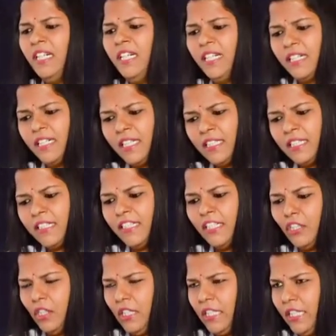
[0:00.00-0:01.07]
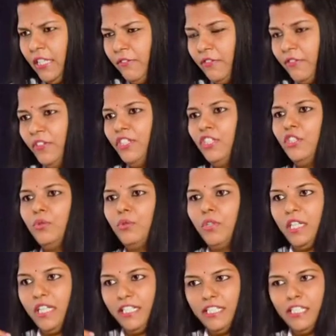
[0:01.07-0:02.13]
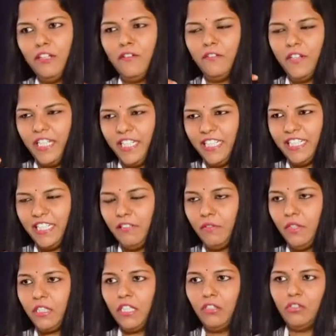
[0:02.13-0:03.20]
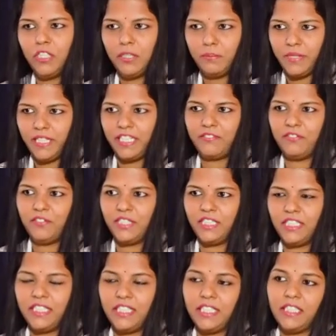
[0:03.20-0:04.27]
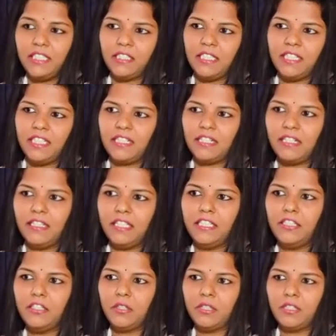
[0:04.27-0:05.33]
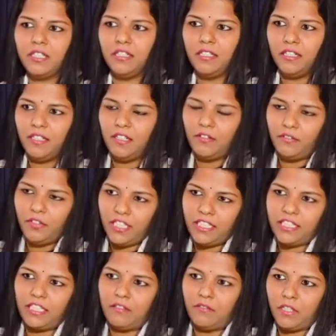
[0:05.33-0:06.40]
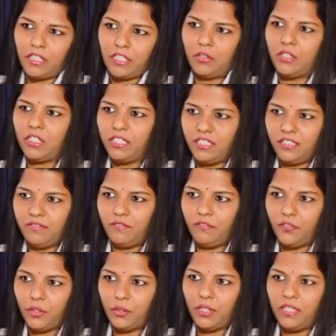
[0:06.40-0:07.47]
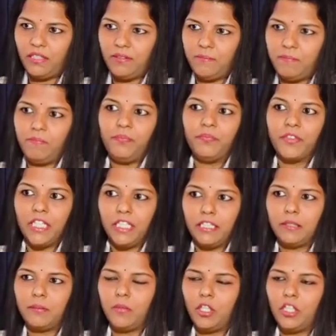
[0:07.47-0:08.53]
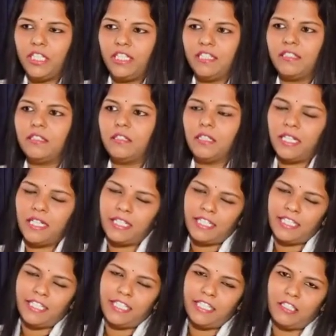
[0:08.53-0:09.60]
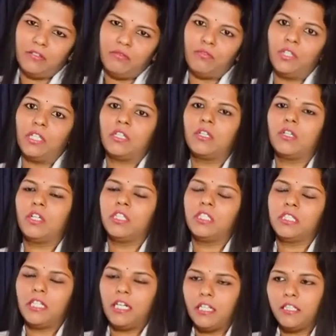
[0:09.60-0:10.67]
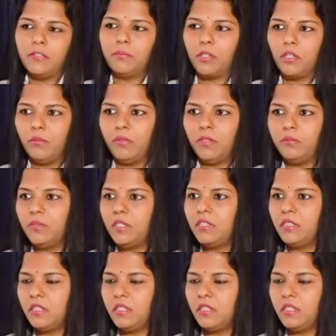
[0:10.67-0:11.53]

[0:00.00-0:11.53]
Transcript: risk your life to run your vehicle without a breakfast, it is like running your vehicle without a fuel in the morning. That again will cause other problems